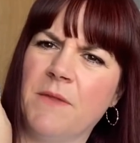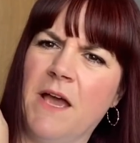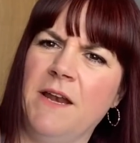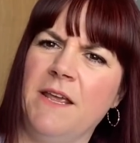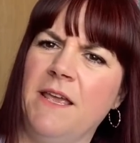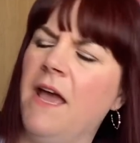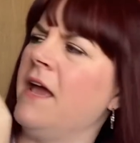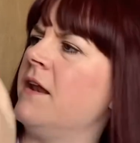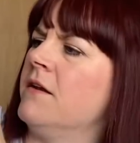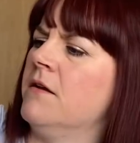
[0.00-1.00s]
And
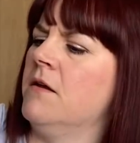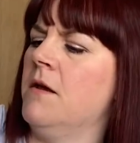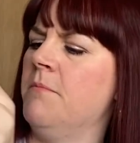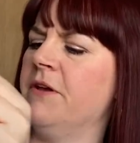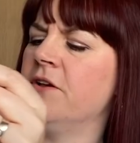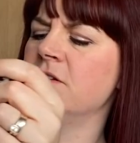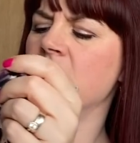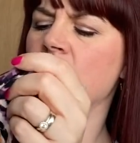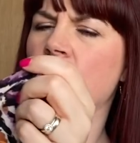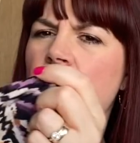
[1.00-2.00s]
again, because of
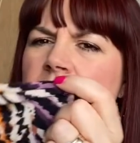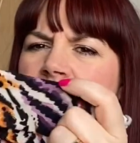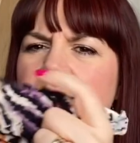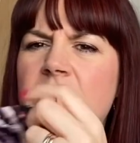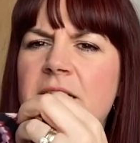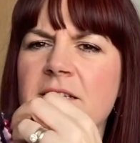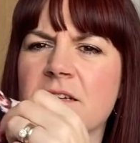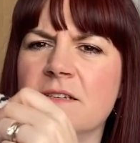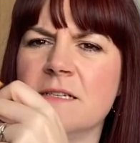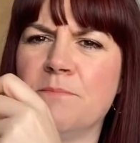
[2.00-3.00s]
the colours in this,
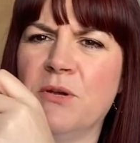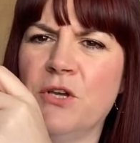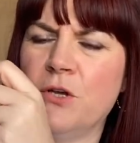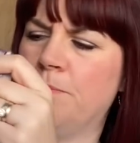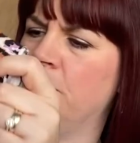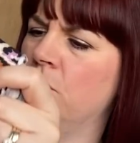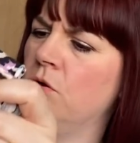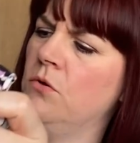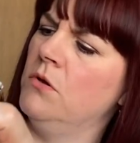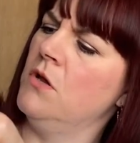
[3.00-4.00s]
because it's
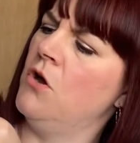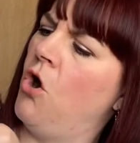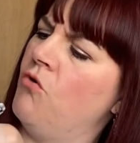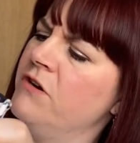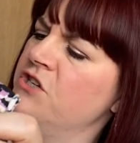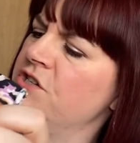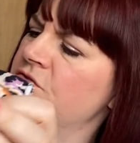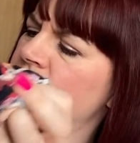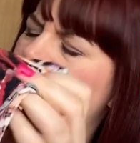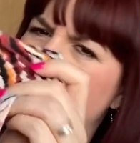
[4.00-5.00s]
purple, oranges,
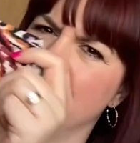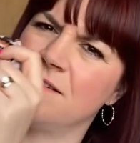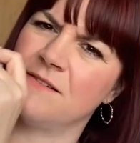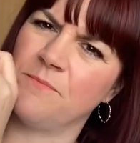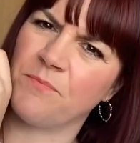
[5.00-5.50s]
reds,